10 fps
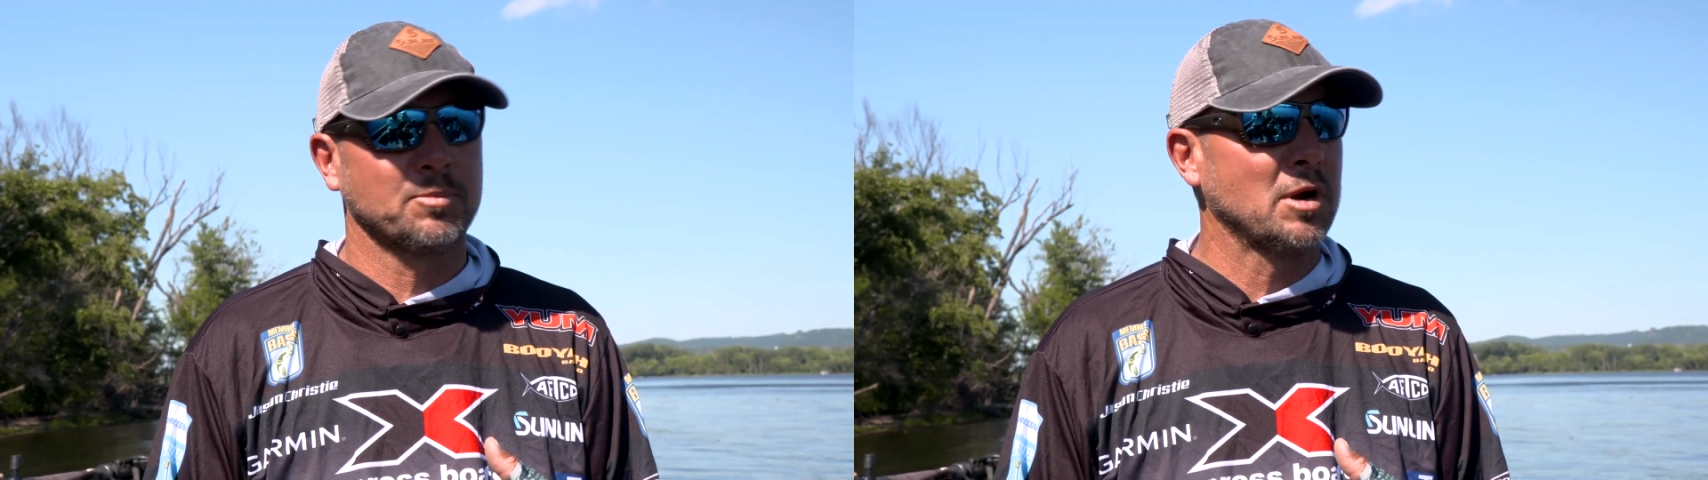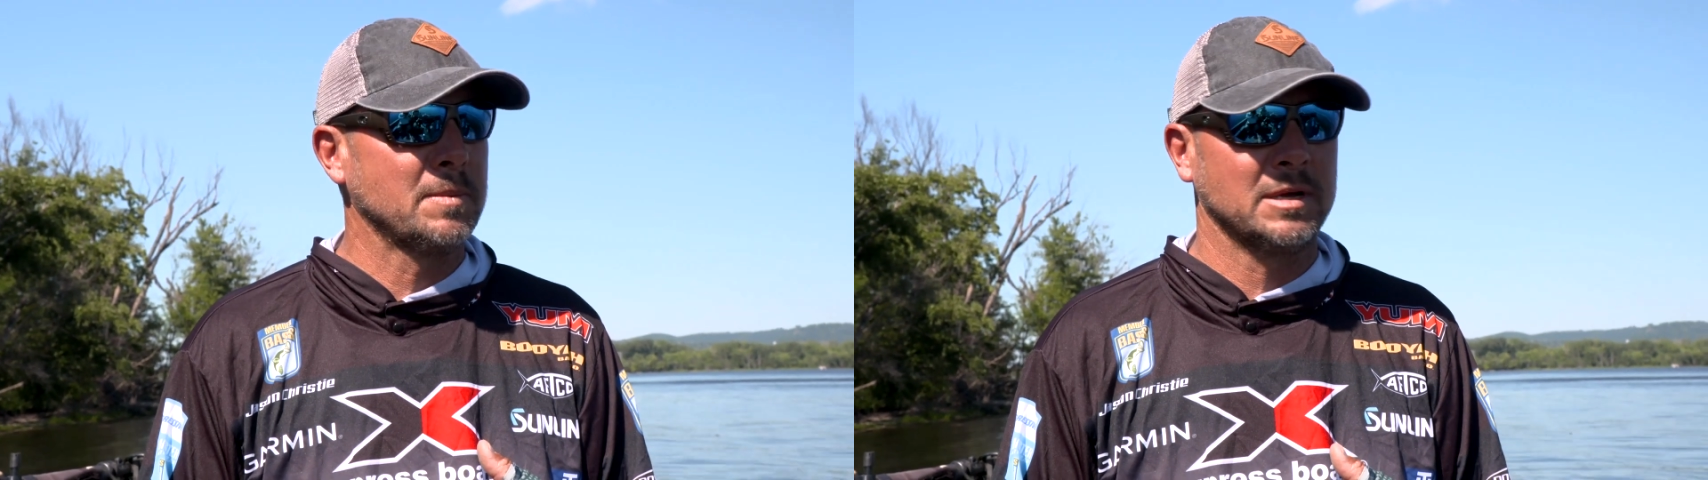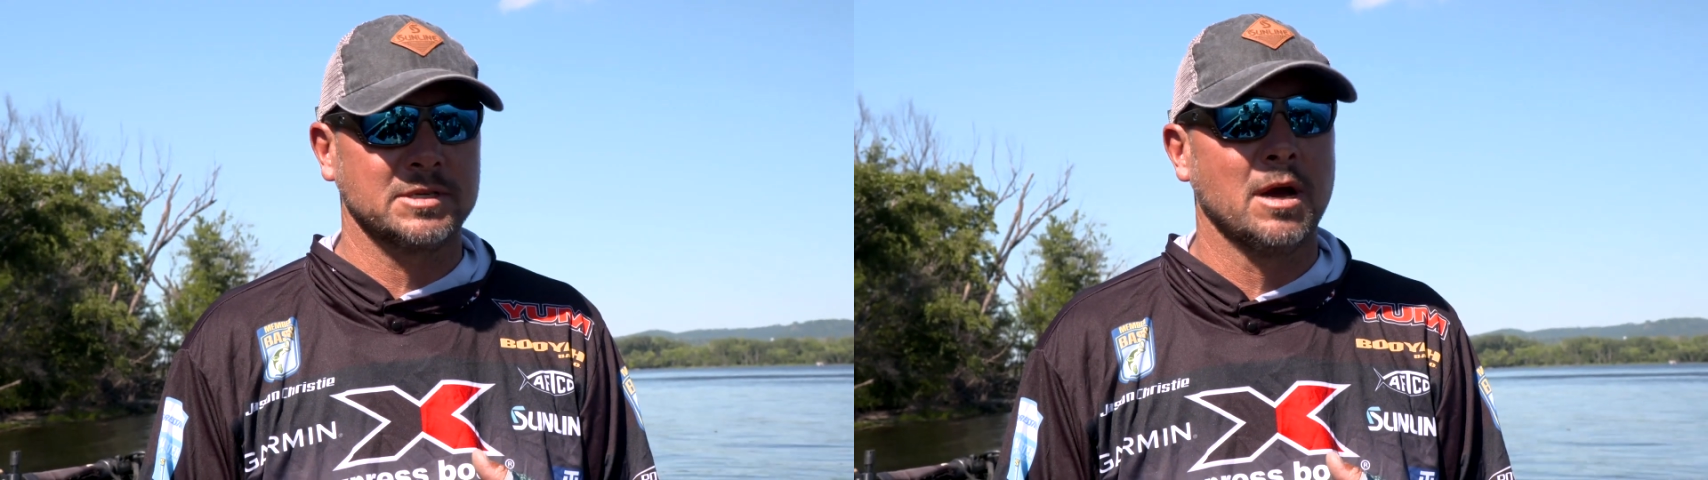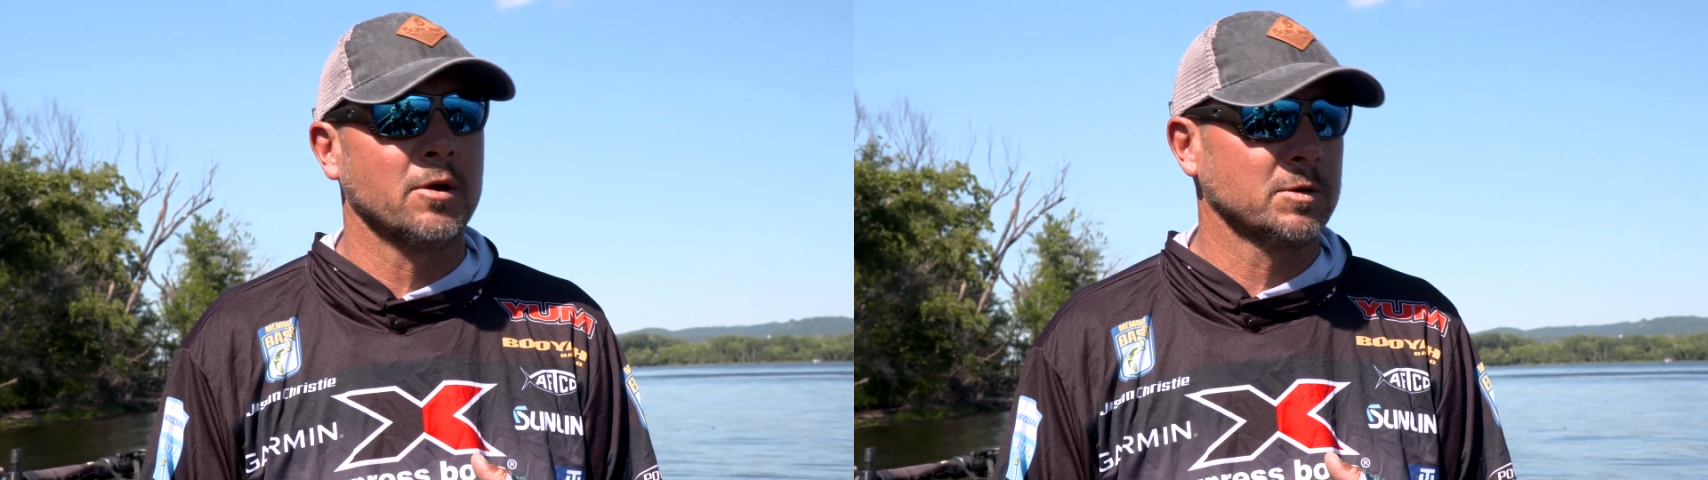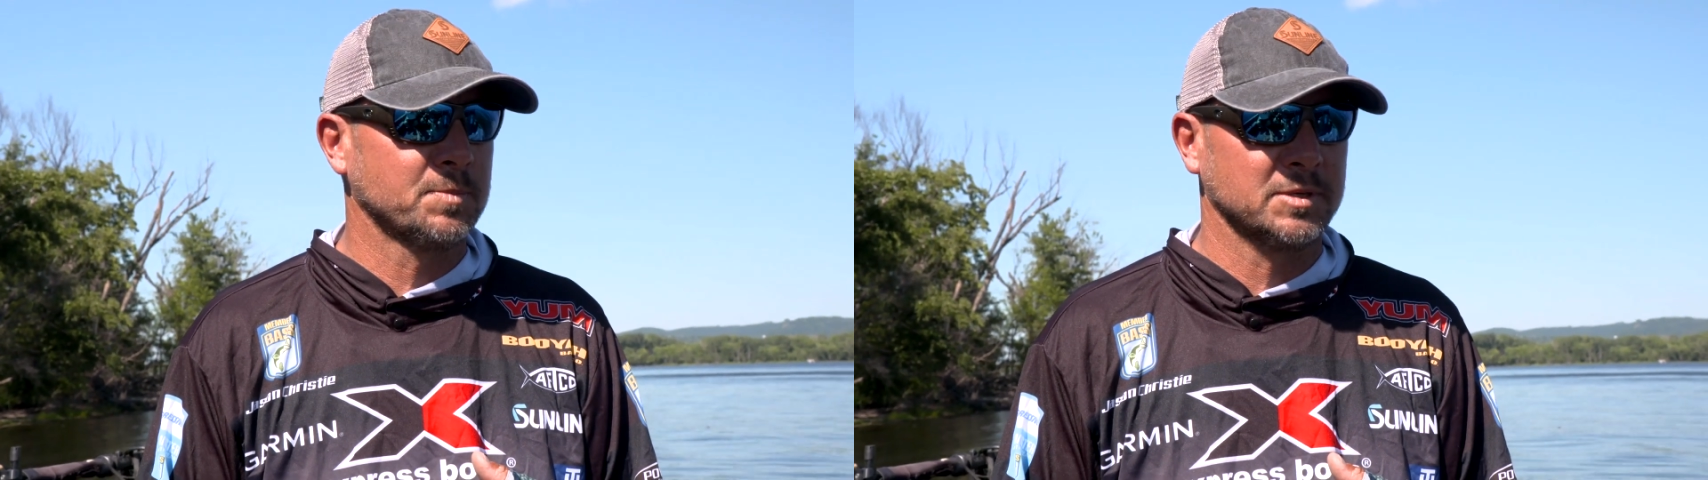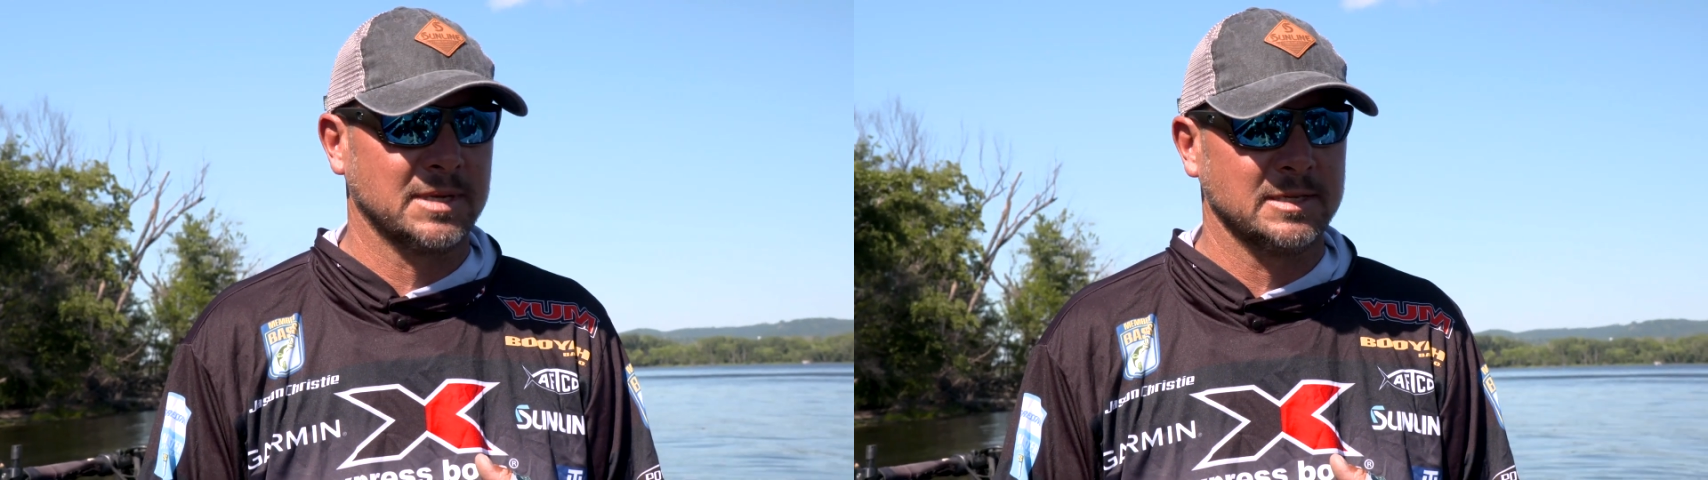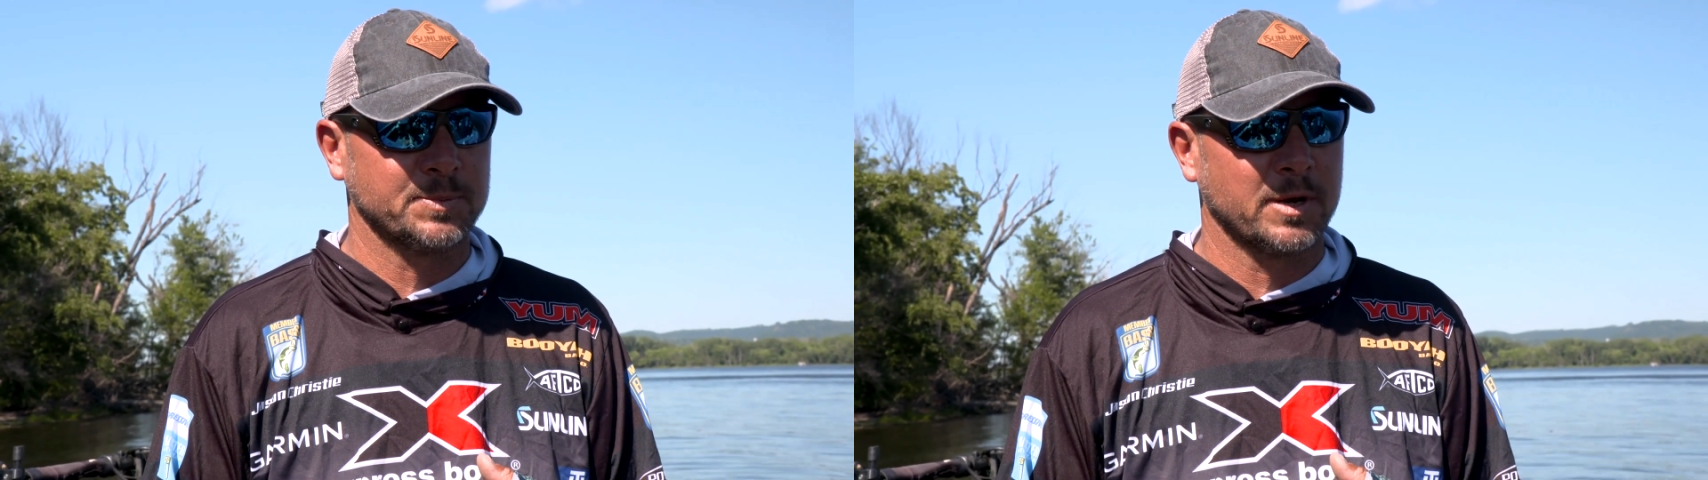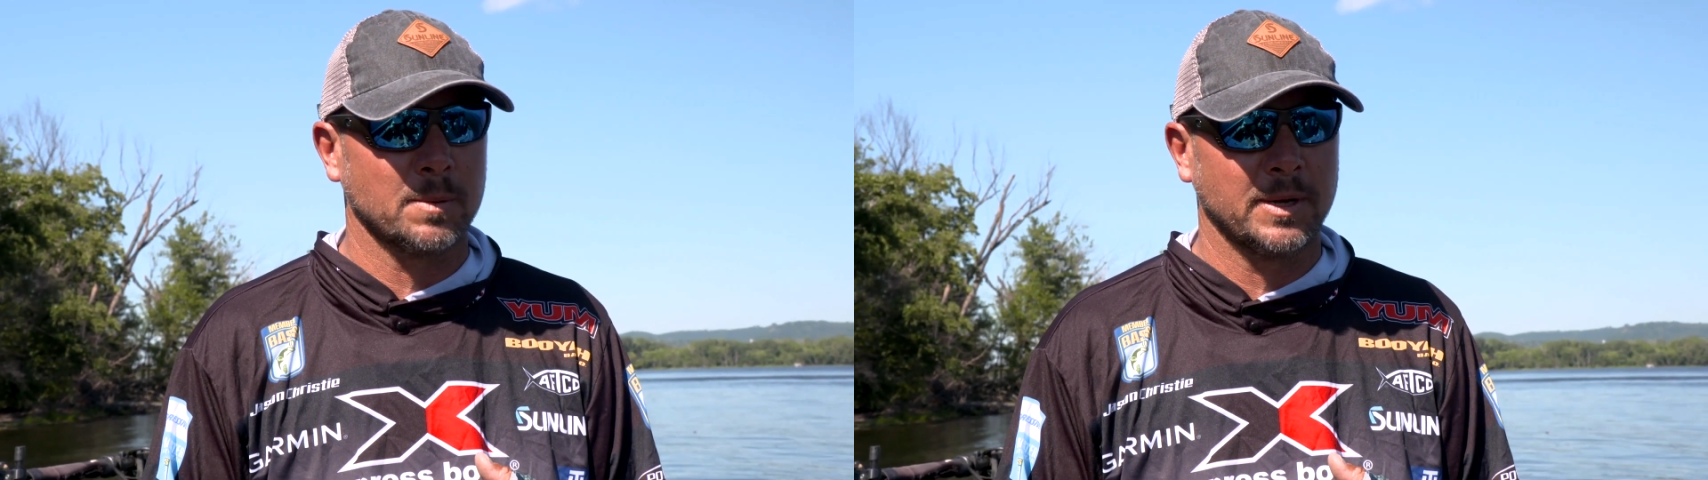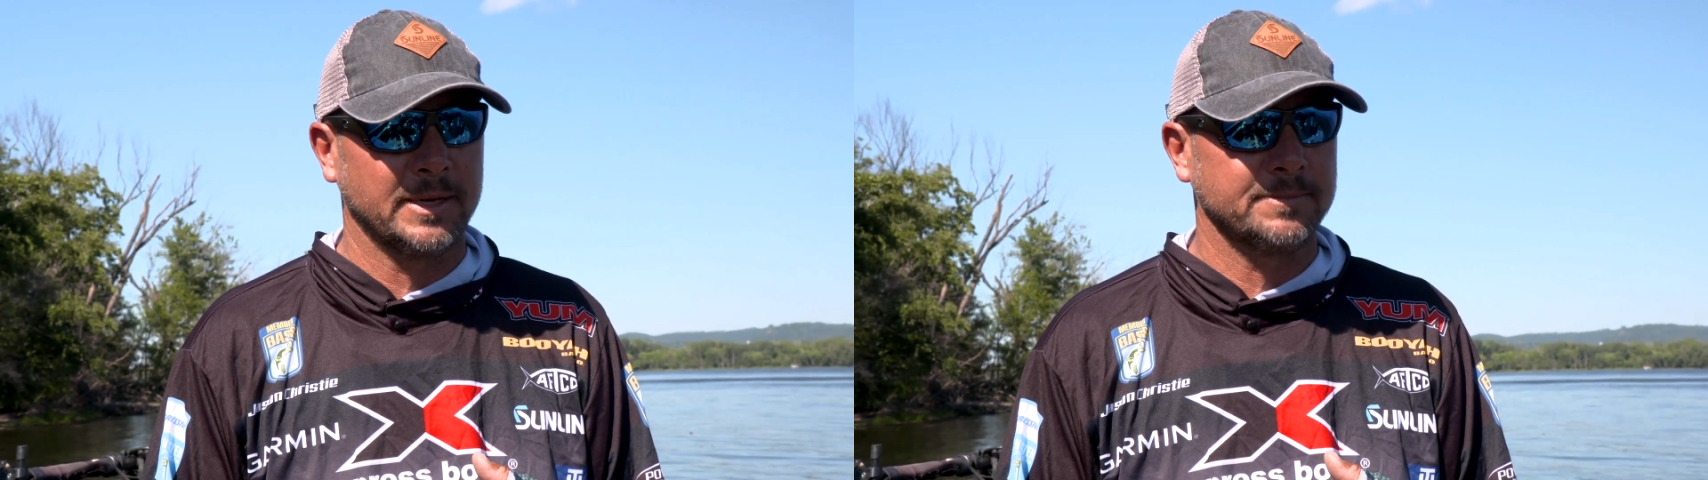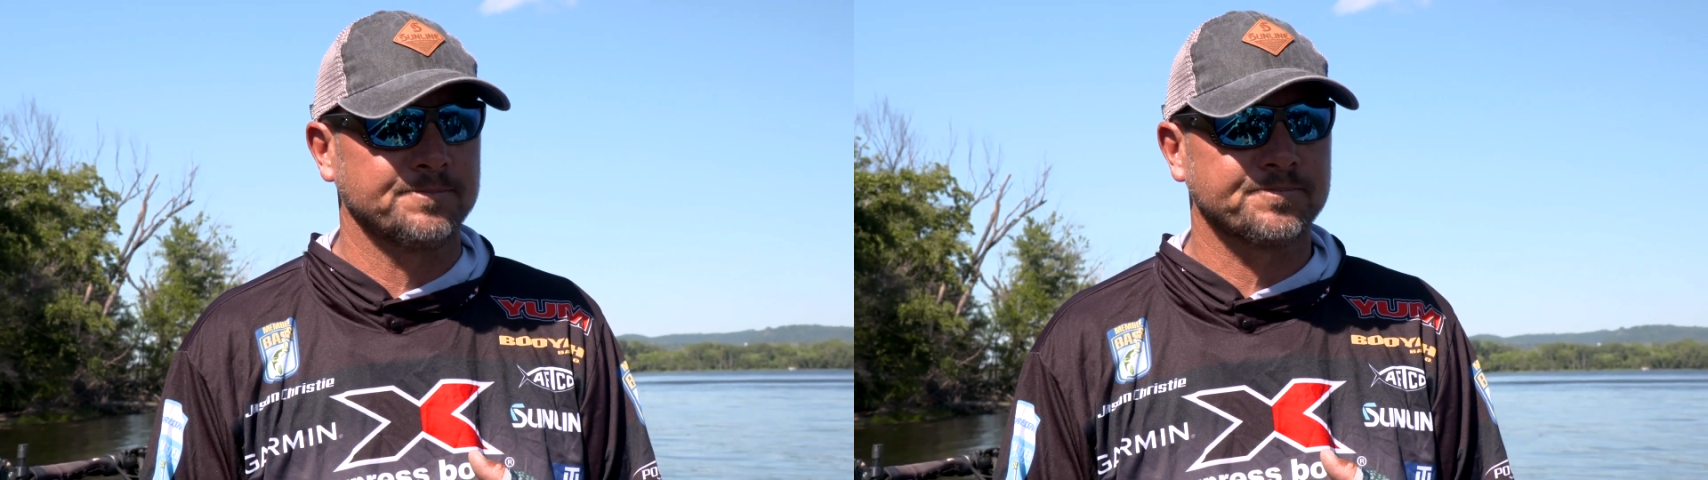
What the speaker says: pretty much 100% spinnerbait.